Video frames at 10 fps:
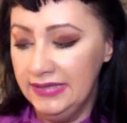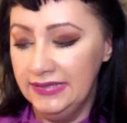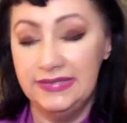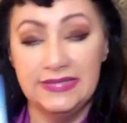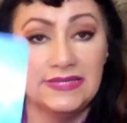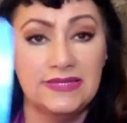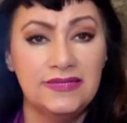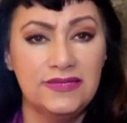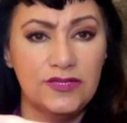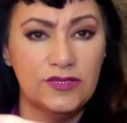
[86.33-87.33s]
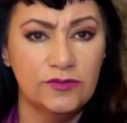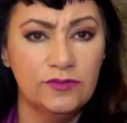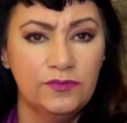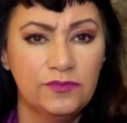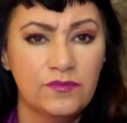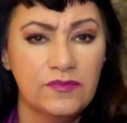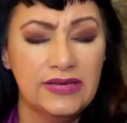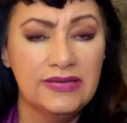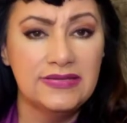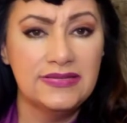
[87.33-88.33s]
This is you
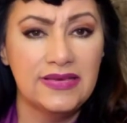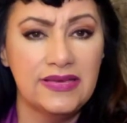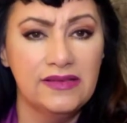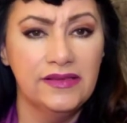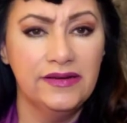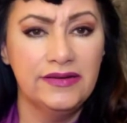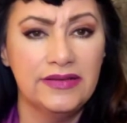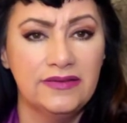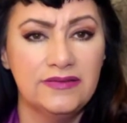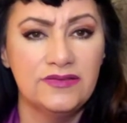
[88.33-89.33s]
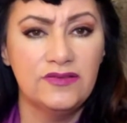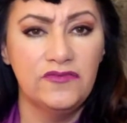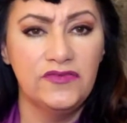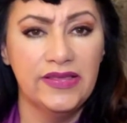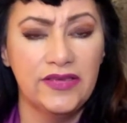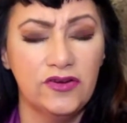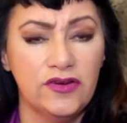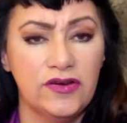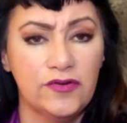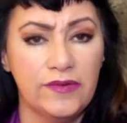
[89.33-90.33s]
seeking clarity. So I feel like you're
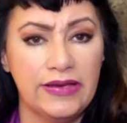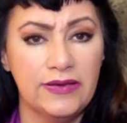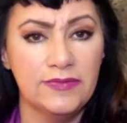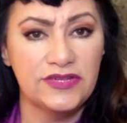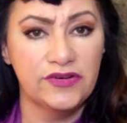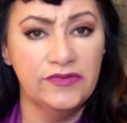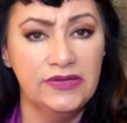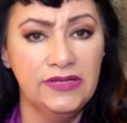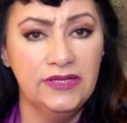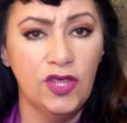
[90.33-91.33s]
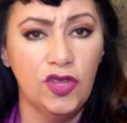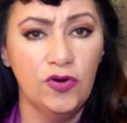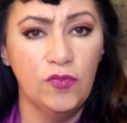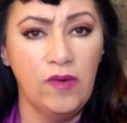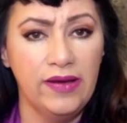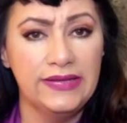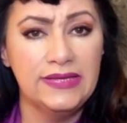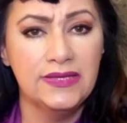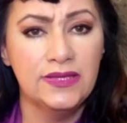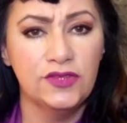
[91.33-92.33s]
a great observer. You're
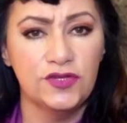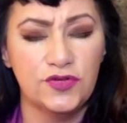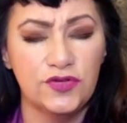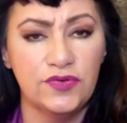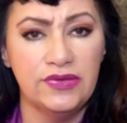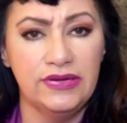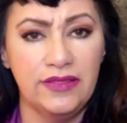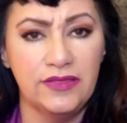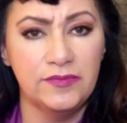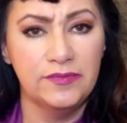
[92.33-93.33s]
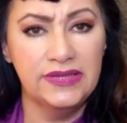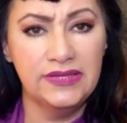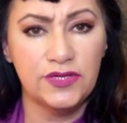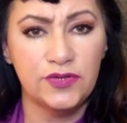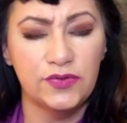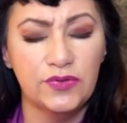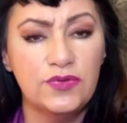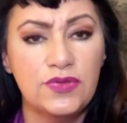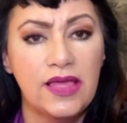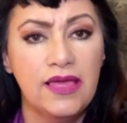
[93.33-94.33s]
wanting the truth and nothing but the truth.
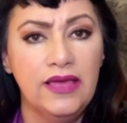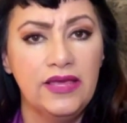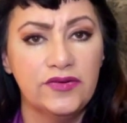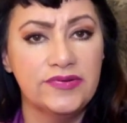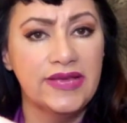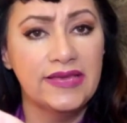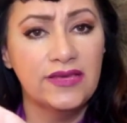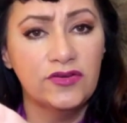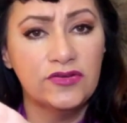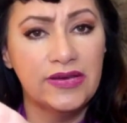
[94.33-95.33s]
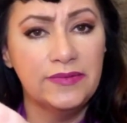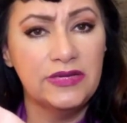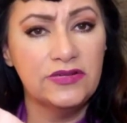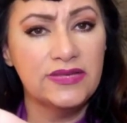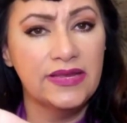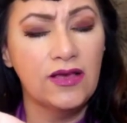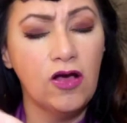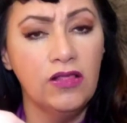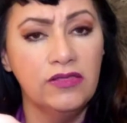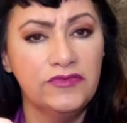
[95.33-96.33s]
You're taking your time and you're sending
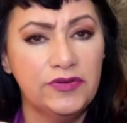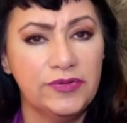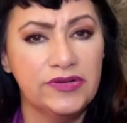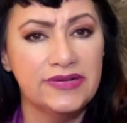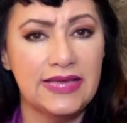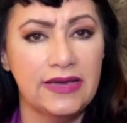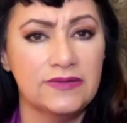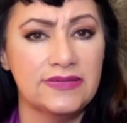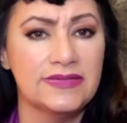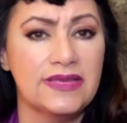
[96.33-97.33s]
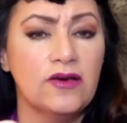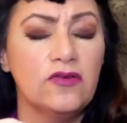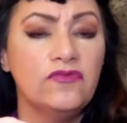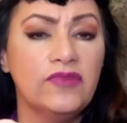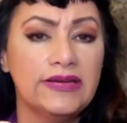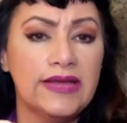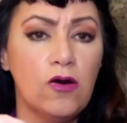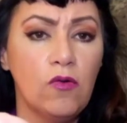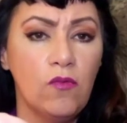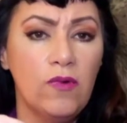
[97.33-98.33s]
all of your birds out to scout and find
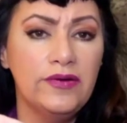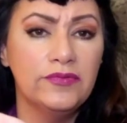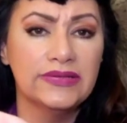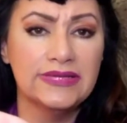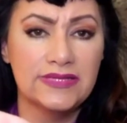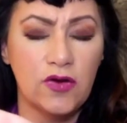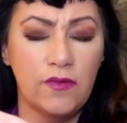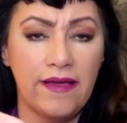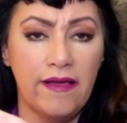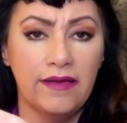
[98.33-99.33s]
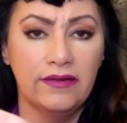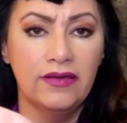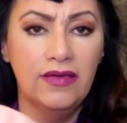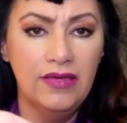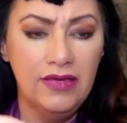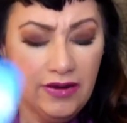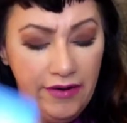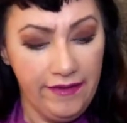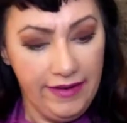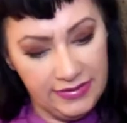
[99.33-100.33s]
out what really is going on. All
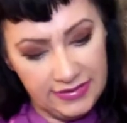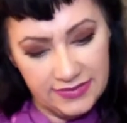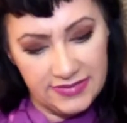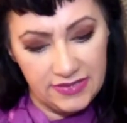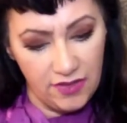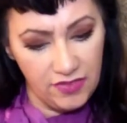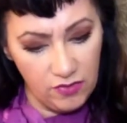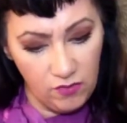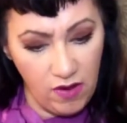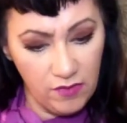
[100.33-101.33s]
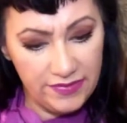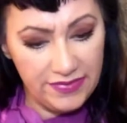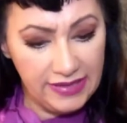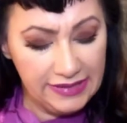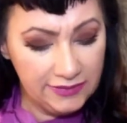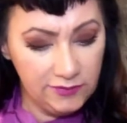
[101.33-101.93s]
right, there's nothing wrong with that.